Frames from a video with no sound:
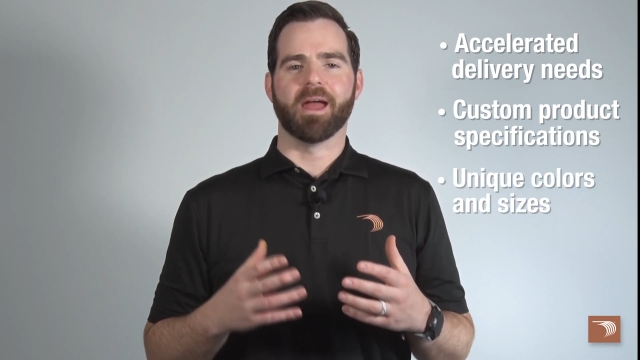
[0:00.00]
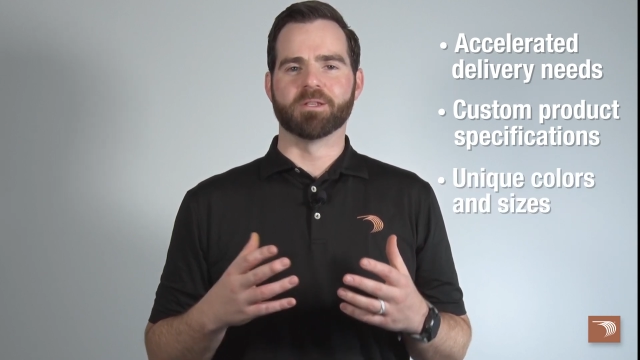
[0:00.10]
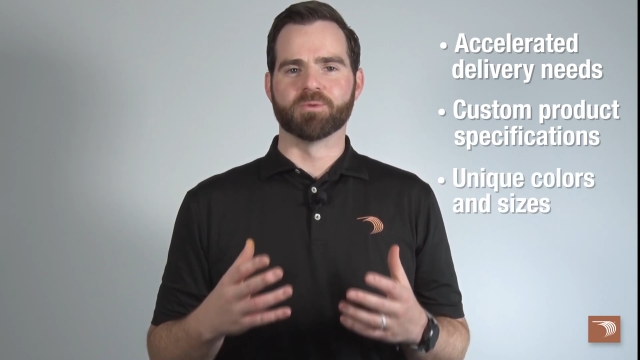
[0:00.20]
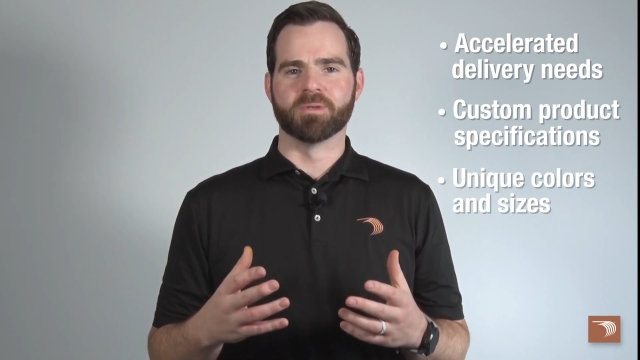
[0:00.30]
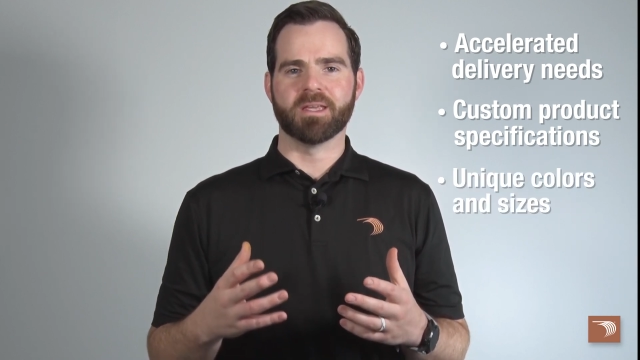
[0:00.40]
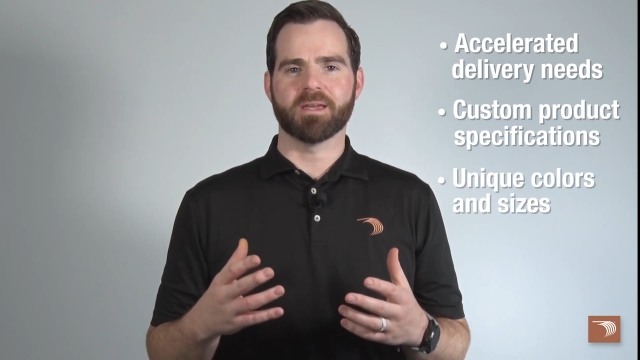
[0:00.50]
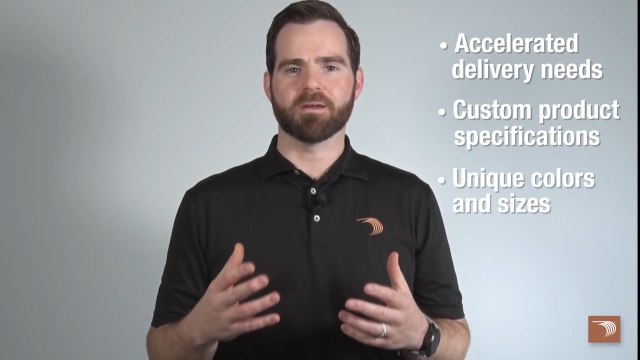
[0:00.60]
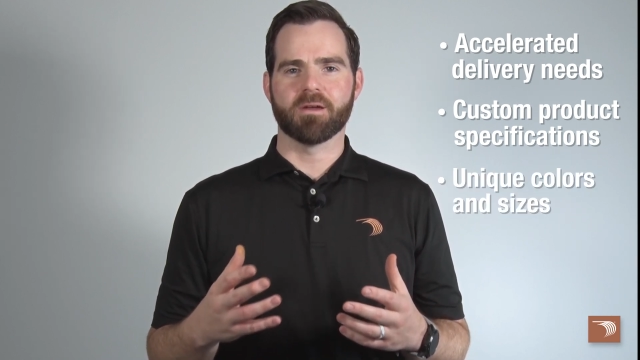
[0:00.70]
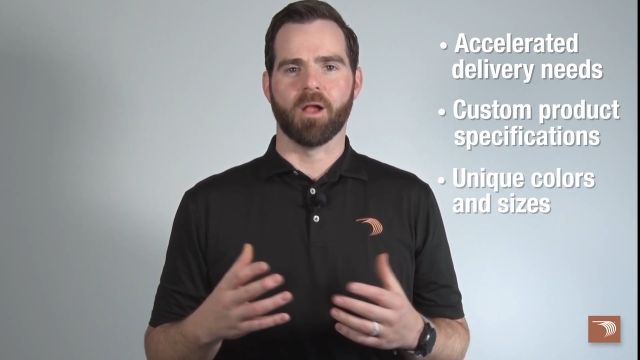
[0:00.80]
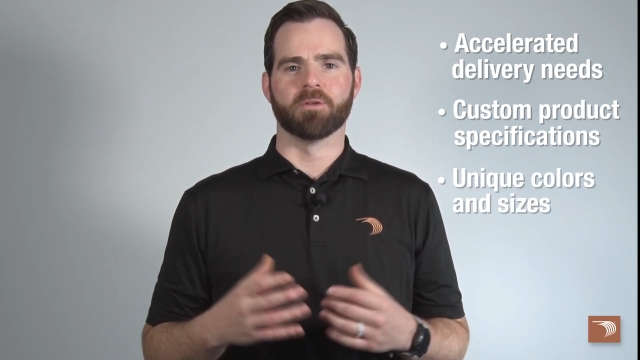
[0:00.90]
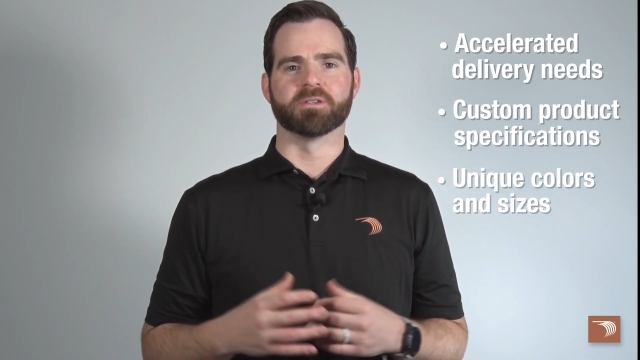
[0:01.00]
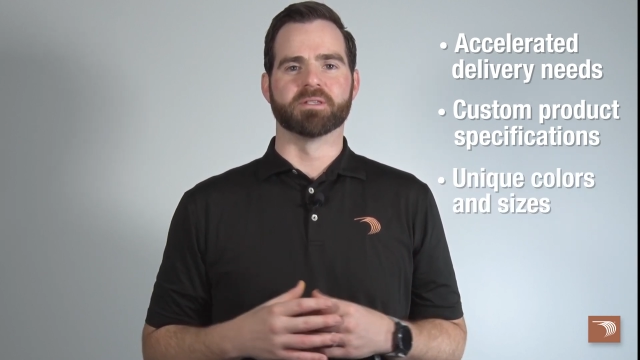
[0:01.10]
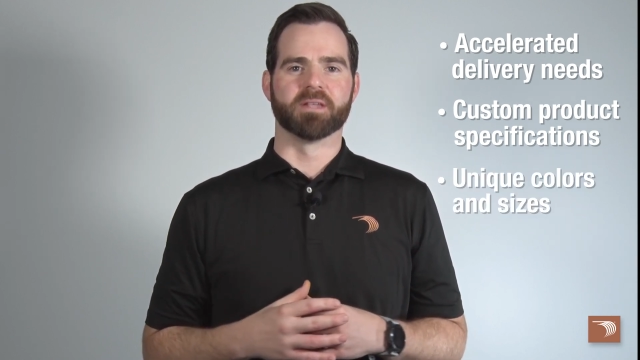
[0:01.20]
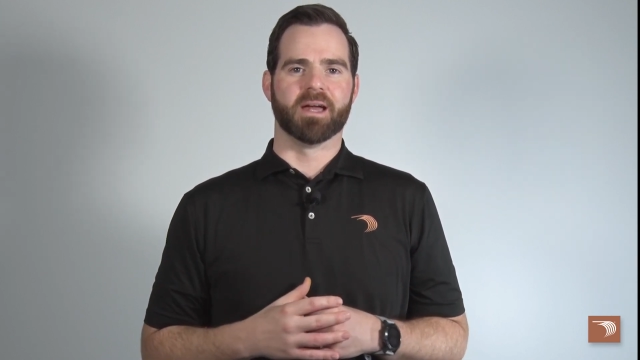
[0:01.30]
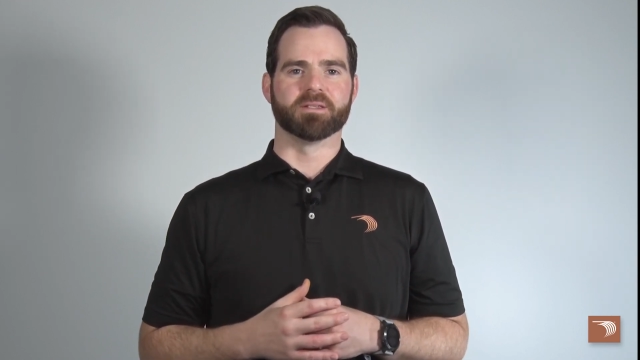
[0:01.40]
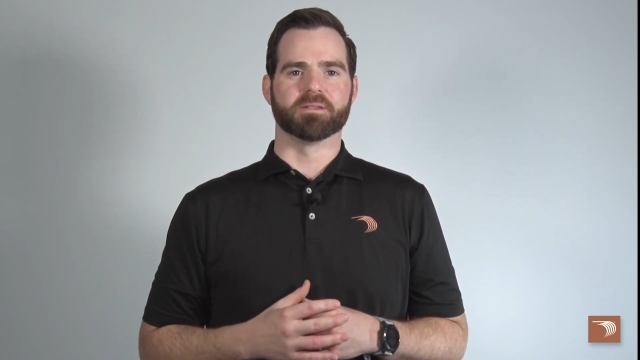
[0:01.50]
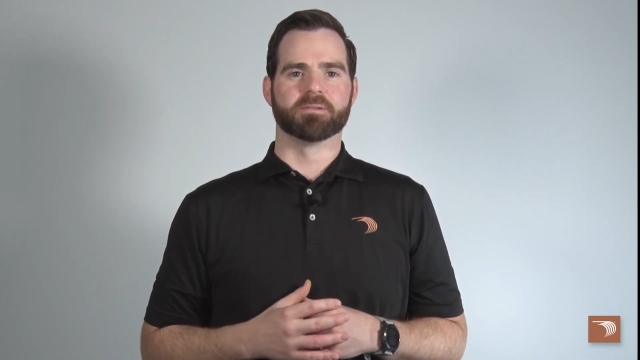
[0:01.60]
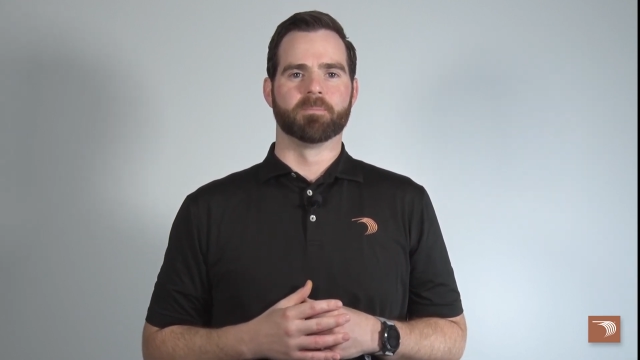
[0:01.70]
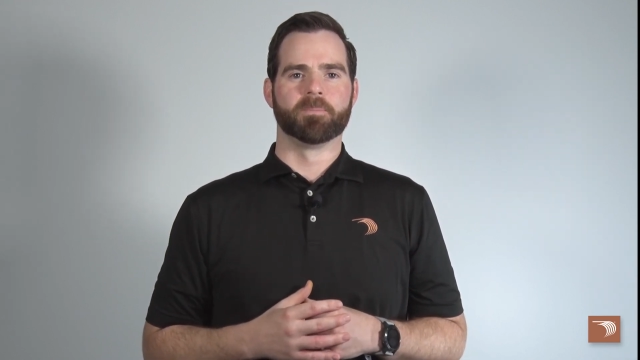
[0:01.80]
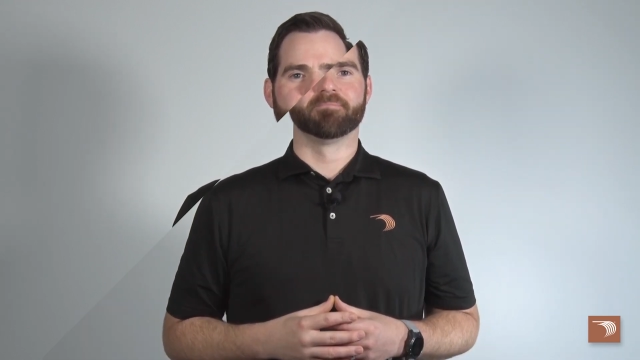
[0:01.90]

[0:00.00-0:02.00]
and unique colors and sizes.